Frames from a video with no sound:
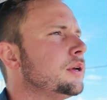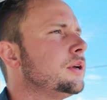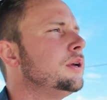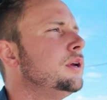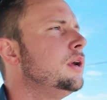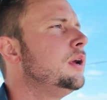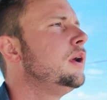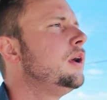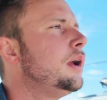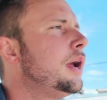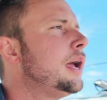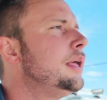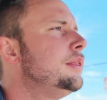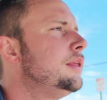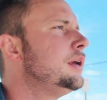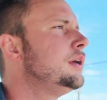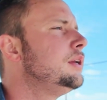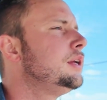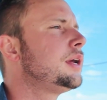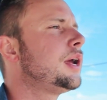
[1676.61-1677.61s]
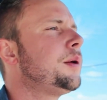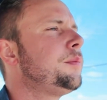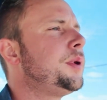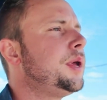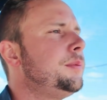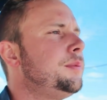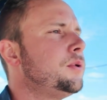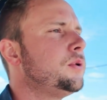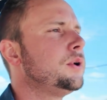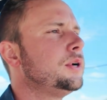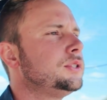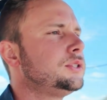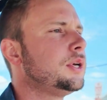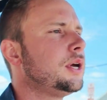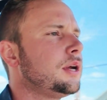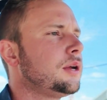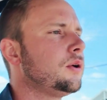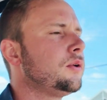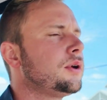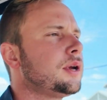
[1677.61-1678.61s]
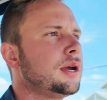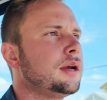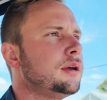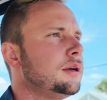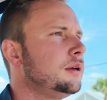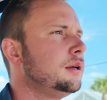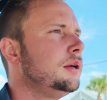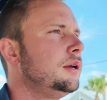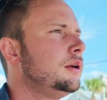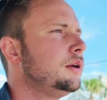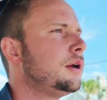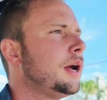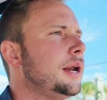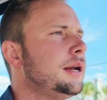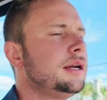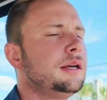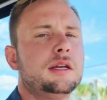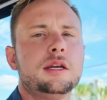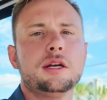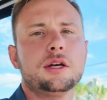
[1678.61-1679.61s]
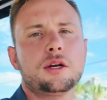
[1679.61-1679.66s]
And then you got people where it's like, okay, I didn't get a